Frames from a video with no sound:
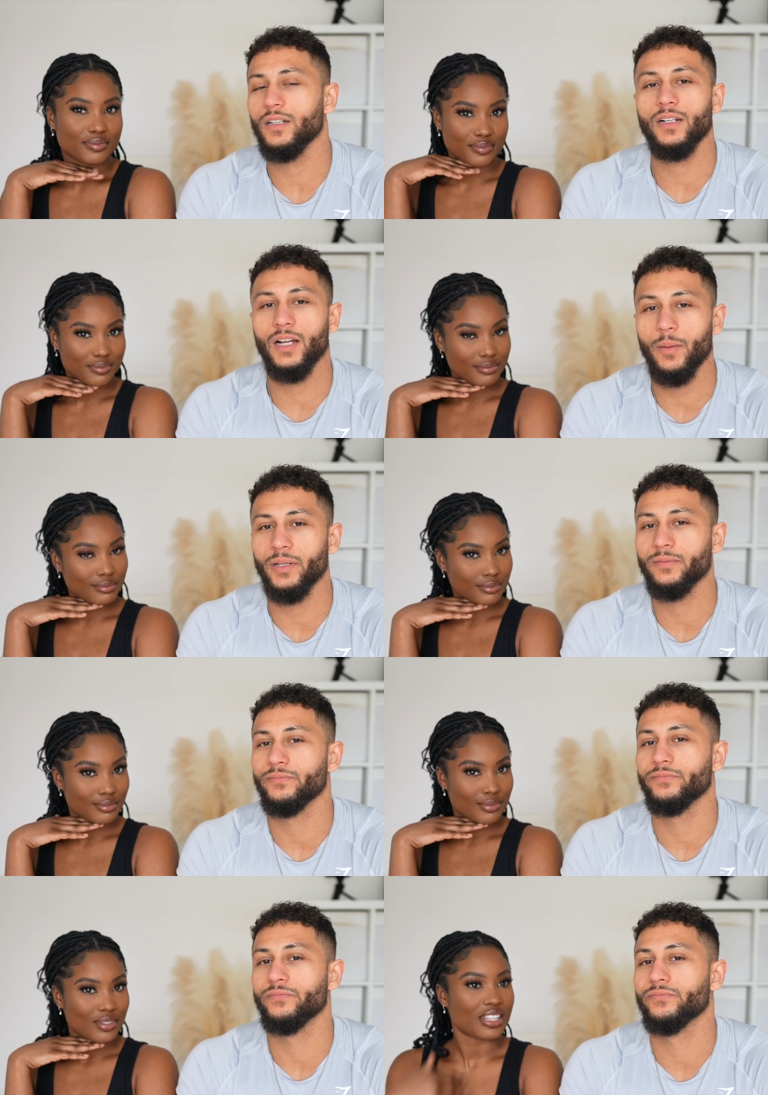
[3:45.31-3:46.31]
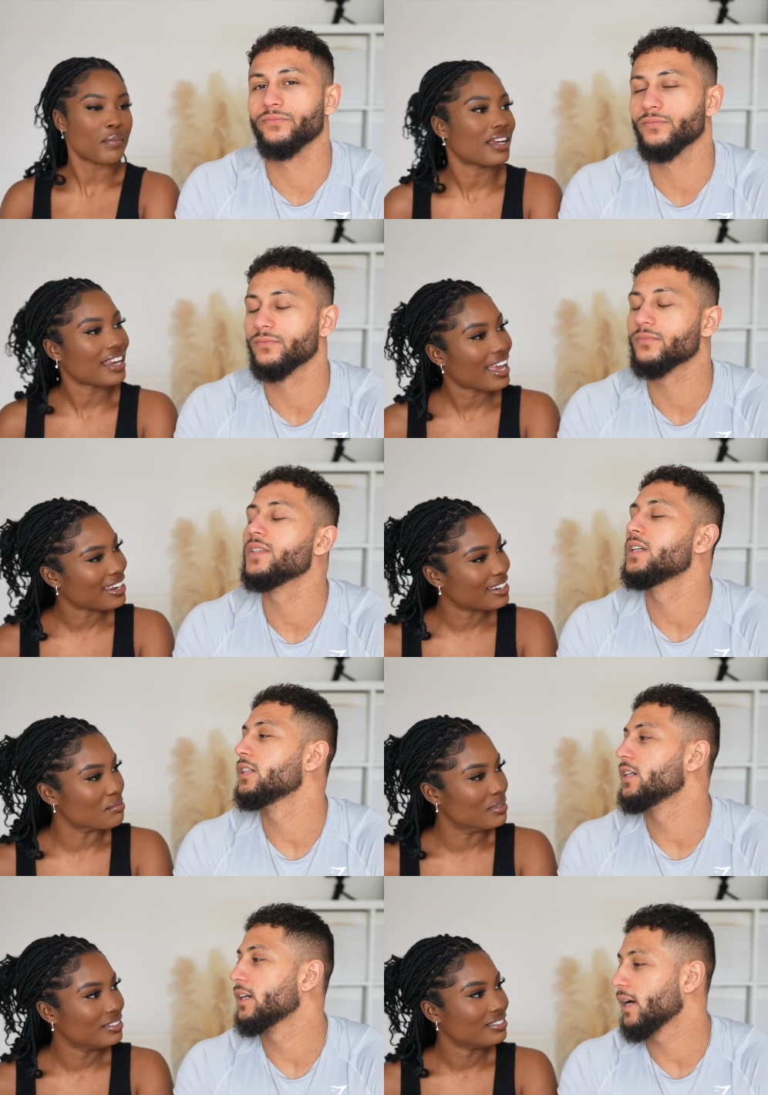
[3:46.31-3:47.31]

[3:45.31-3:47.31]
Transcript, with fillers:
Speaker 1: Gabi. Say my name!